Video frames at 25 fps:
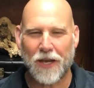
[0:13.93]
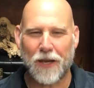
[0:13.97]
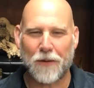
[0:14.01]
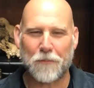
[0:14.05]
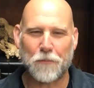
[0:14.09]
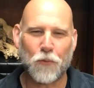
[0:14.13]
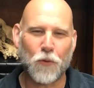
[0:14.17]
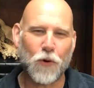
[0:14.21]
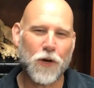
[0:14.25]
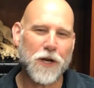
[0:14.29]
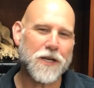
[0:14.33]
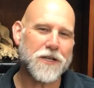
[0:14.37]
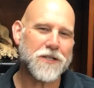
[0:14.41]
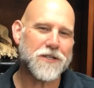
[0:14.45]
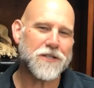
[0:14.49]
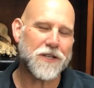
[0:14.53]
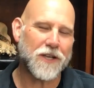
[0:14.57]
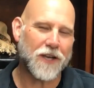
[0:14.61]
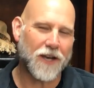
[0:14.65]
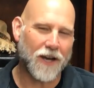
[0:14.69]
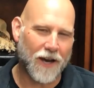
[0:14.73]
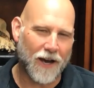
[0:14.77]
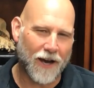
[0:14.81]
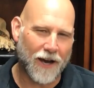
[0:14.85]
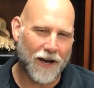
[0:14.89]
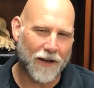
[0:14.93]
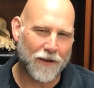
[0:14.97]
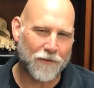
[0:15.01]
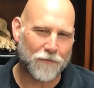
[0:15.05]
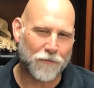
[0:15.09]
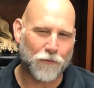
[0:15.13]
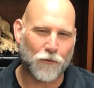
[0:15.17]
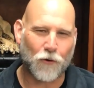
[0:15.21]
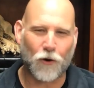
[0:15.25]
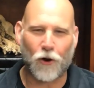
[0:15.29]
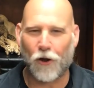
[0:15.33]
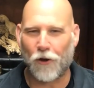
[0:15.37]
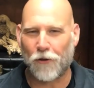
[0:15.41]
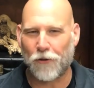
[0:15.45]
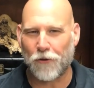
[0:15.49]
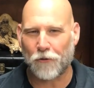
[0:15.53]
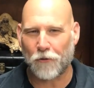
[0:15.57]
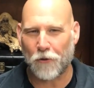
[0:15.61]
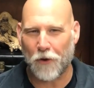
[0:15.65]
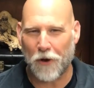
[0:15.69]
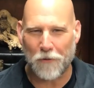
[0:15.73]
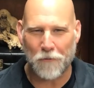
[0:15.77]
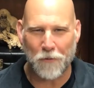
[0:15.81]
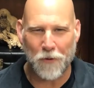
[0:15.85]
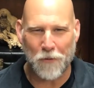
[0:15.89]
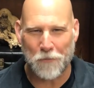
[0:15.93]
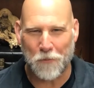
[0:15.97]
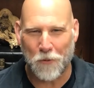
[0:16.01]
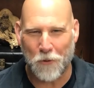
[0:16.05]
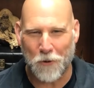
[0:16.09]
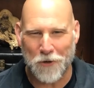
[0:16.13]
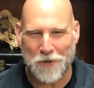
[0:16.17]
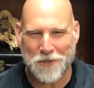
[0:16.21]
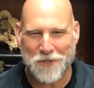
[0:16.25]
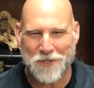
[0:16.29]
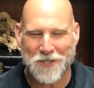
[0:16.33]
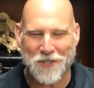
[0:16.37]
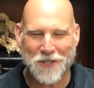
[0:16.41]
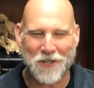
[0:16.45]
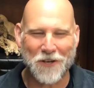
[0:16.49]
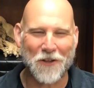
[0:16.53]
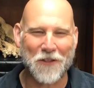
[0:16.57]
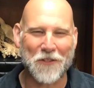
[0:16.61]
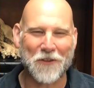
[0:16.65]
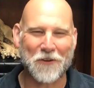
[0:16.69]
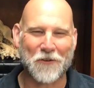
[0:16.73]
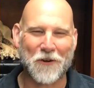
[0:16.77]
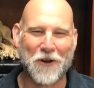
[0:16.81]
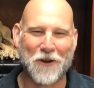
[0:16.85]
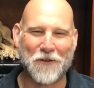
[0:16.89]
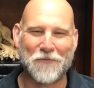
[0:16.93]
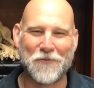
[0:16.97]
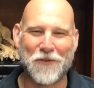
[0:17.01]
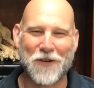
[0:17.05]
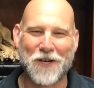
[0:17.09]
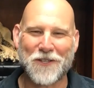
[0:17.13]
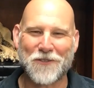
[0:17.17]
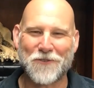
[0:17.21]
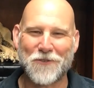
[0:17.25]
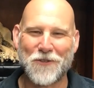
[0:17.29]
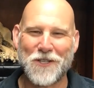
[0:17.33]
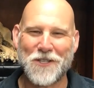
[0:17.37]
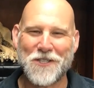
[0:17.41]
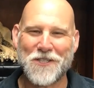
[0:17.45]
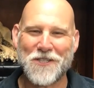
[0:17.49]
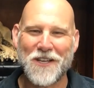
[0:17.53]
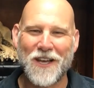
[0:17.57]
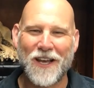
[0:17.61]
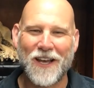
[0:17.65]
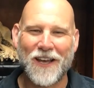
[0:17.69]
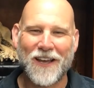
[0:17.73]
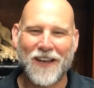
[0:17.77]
And praise God for all the great reports and all the great victories.